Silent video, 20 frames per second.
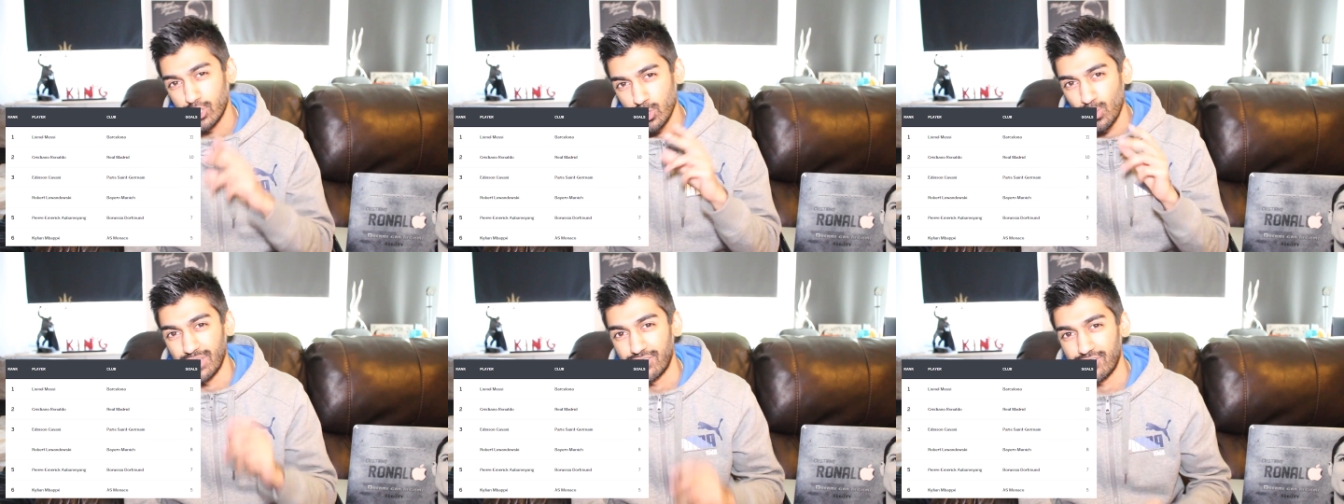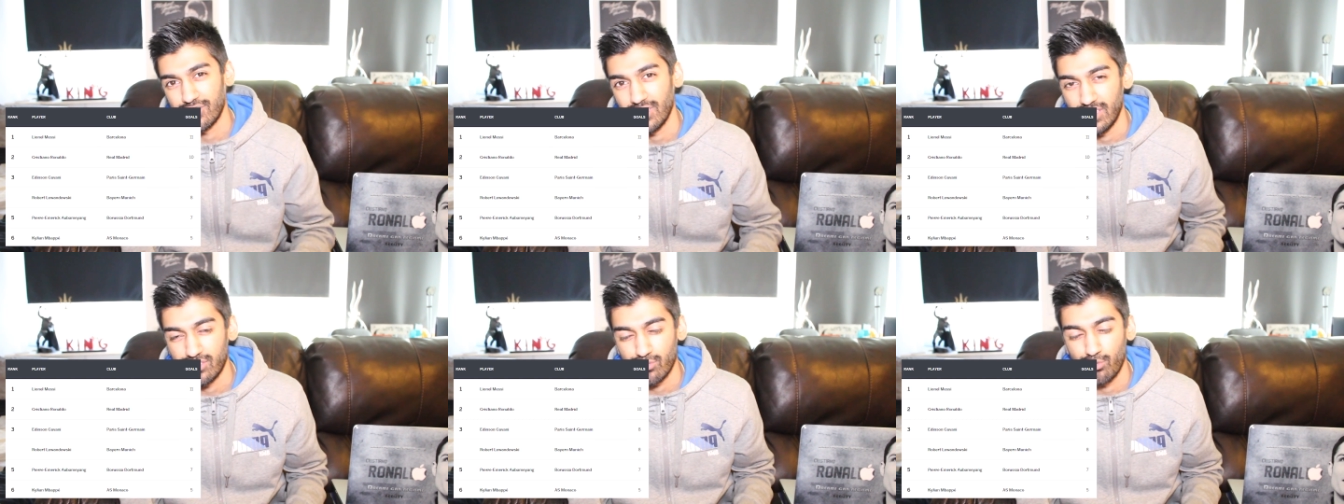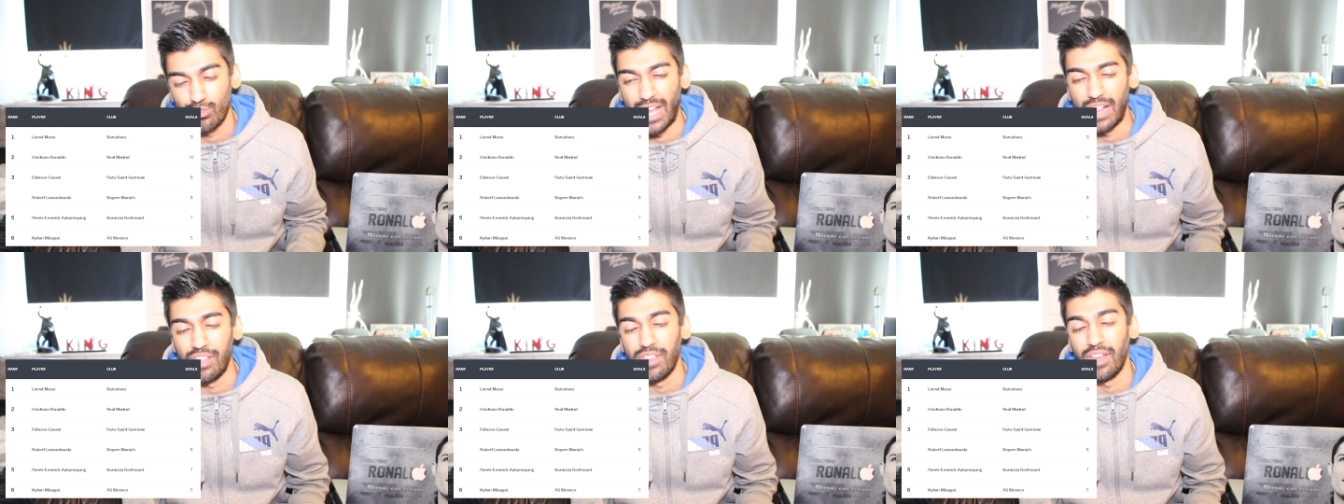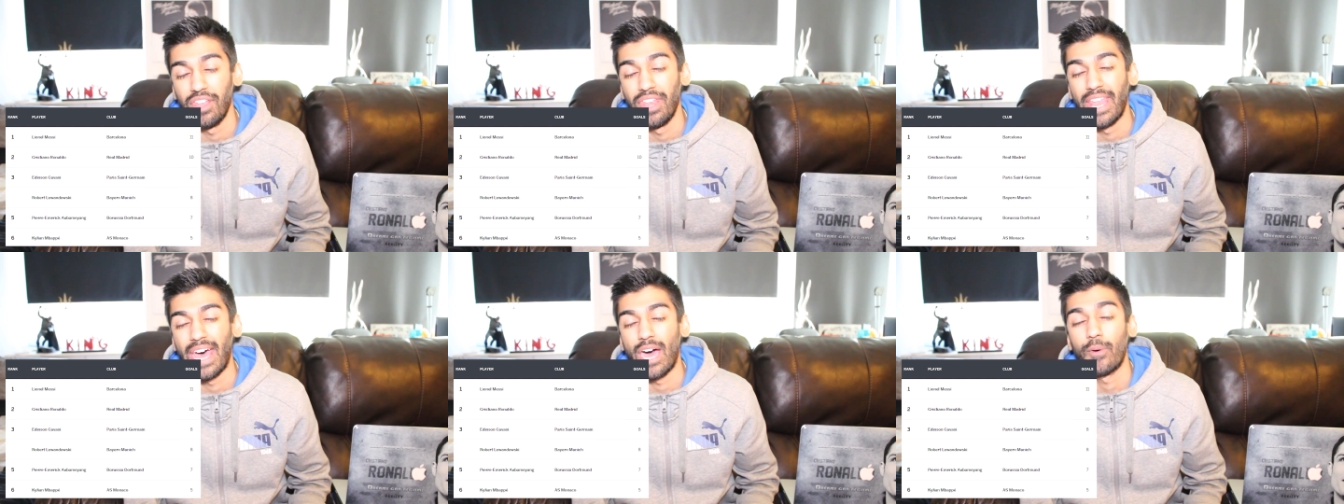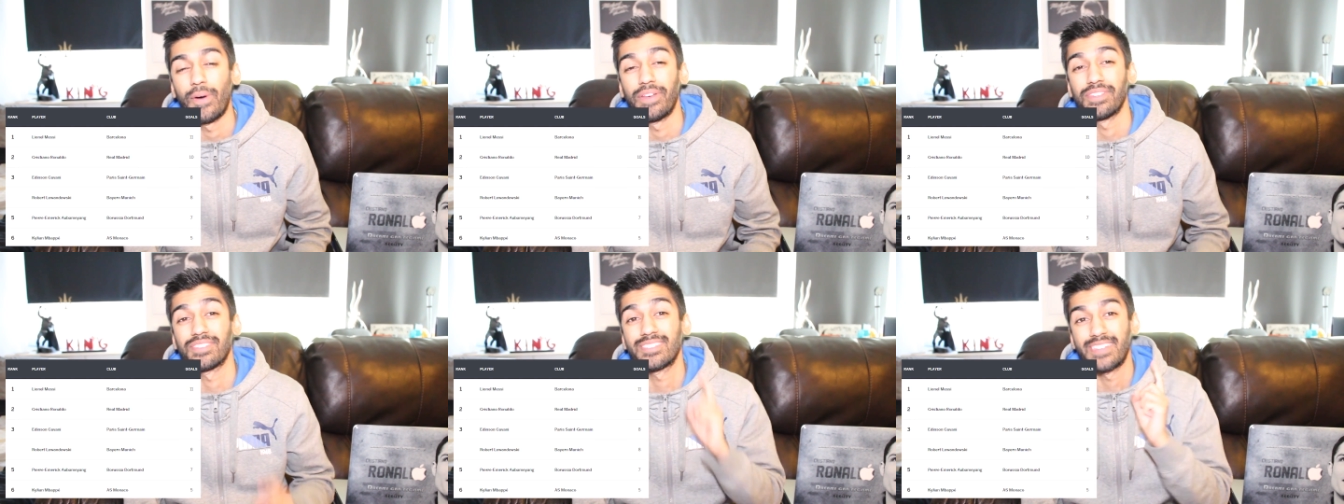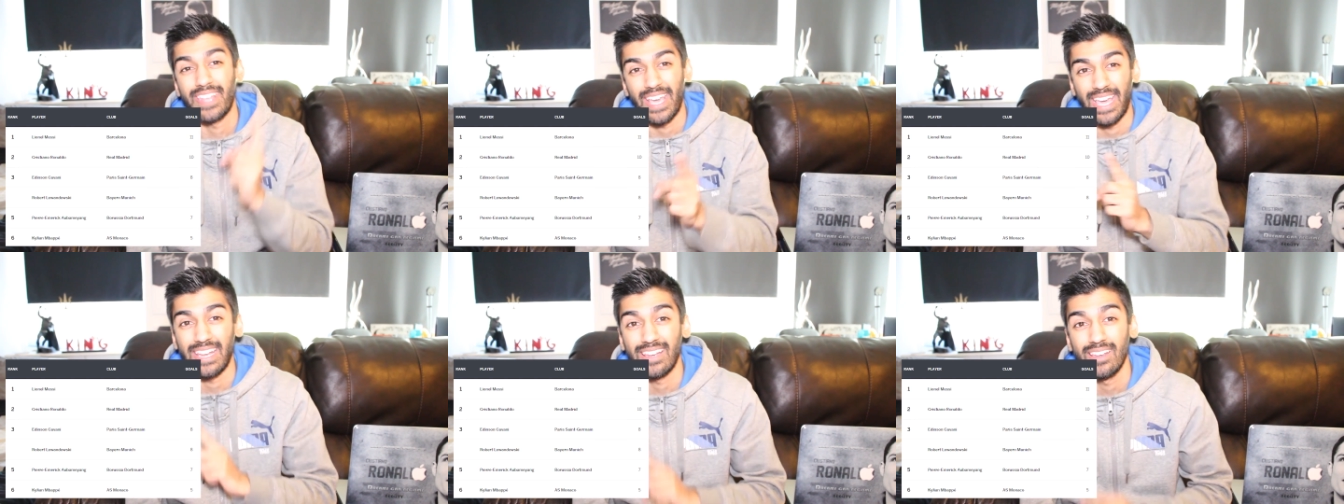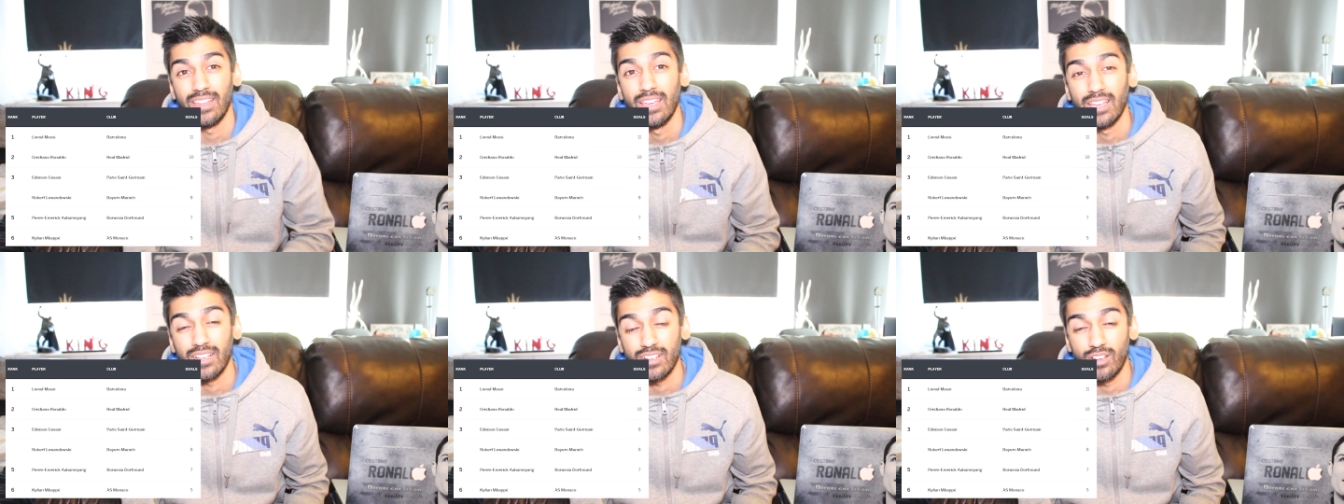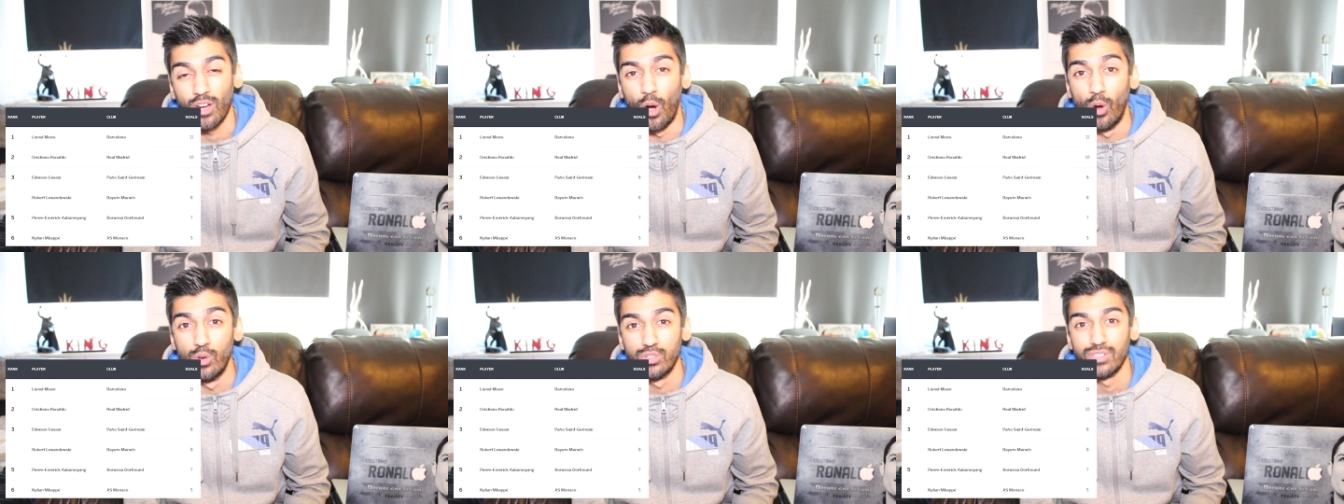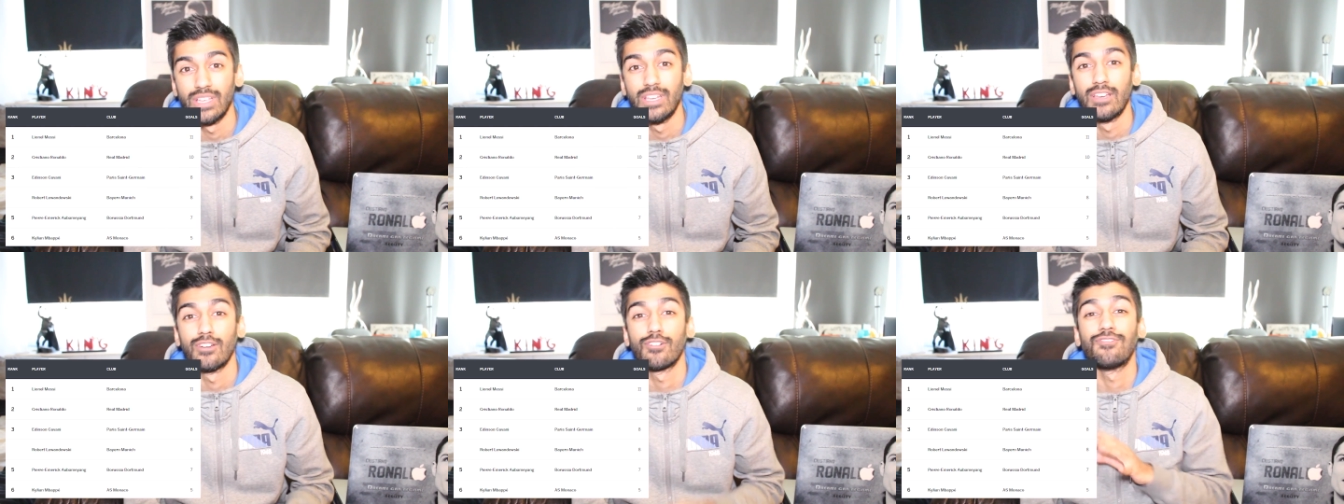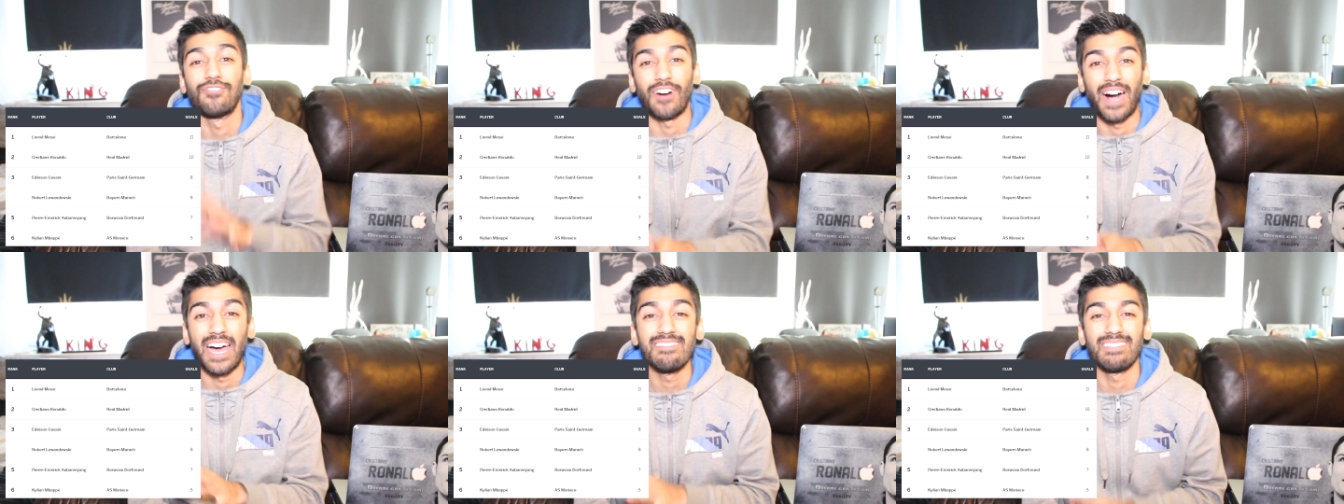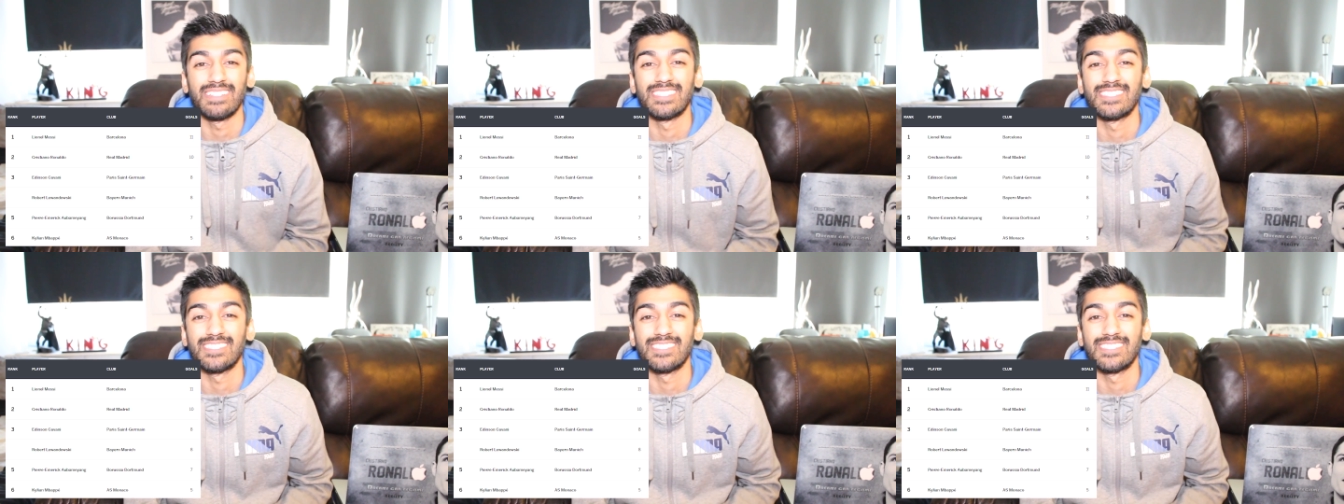2 assists, Ronaldo now has 10 goals, 5